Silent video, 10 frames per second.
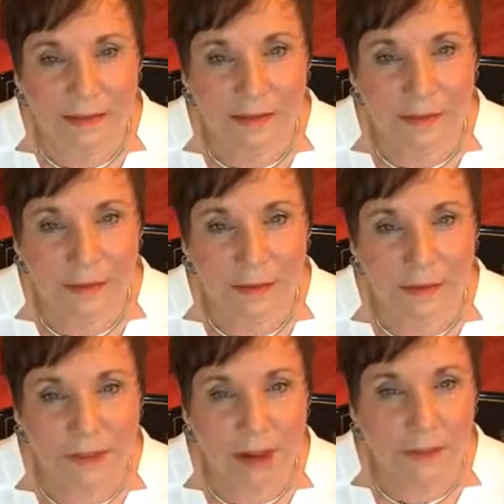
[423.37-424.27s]
So
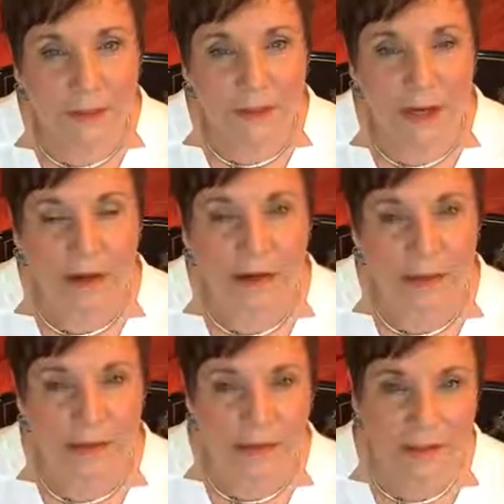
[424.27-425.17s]

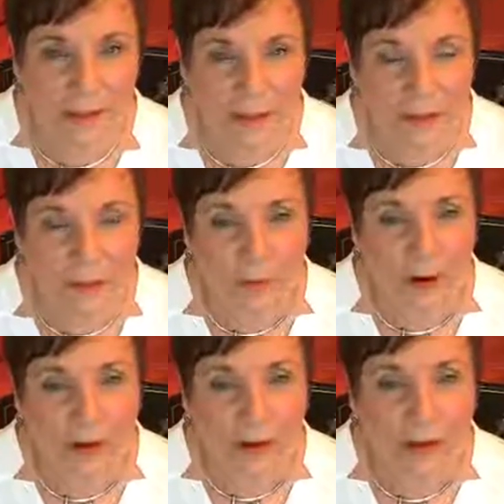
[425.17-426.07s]
simultaneously you
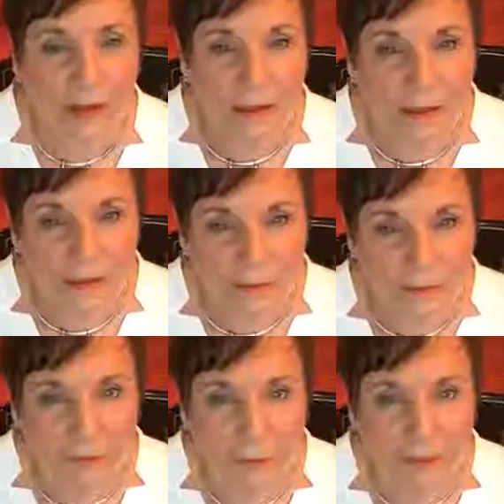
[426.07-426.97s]
are
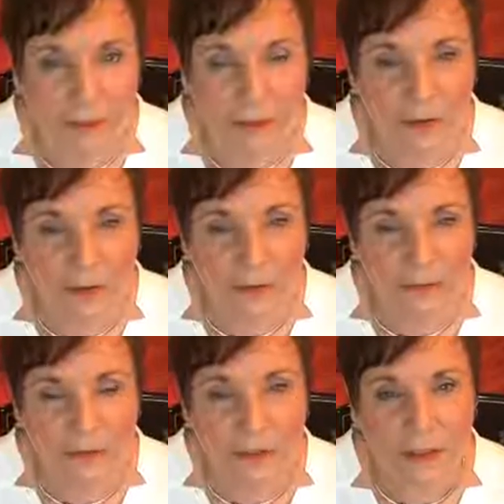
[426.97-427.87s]
focusing on the
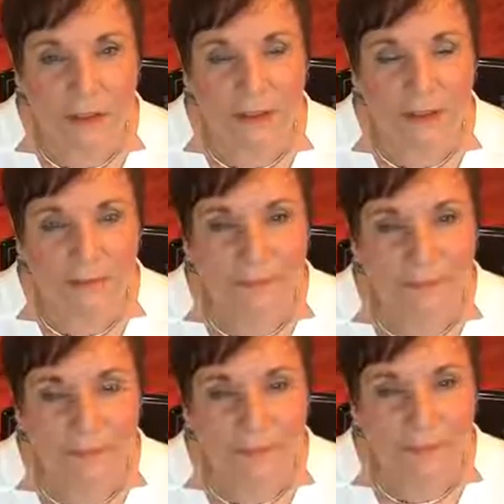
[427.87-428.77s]
vision,
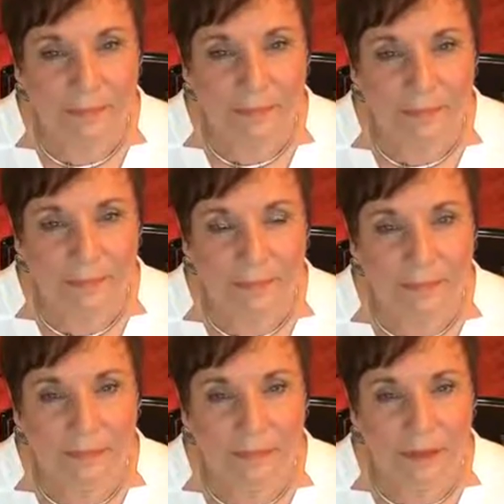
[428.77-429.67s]

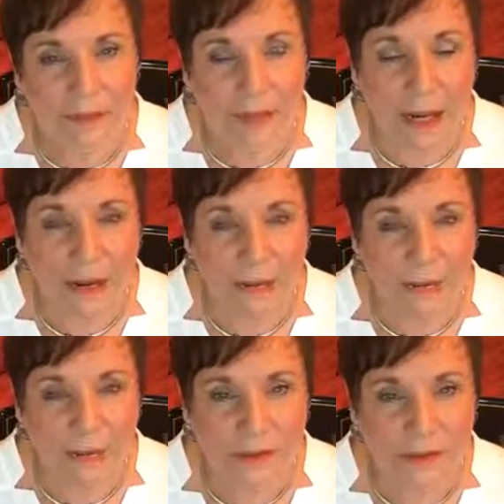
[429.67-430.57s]
the
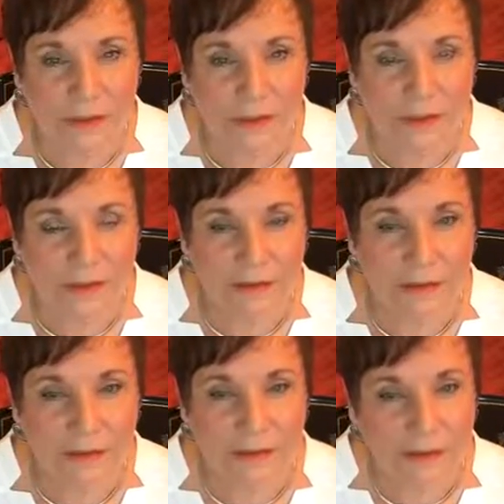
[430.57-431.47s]
sounds,
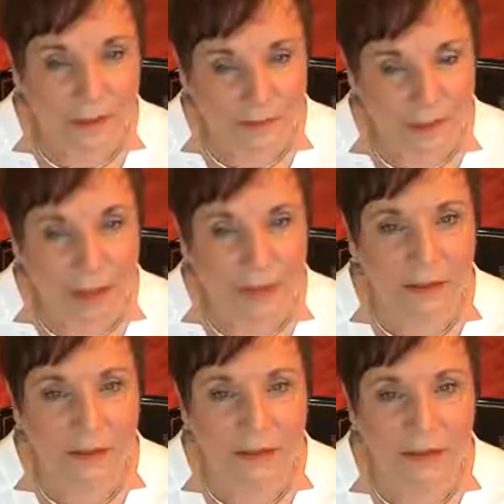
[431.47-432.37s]
the
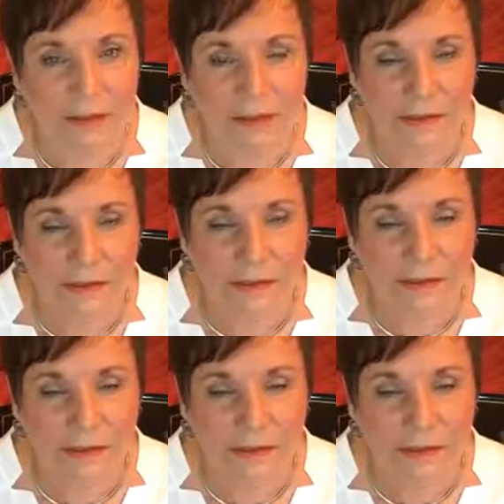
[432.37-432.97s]
silence,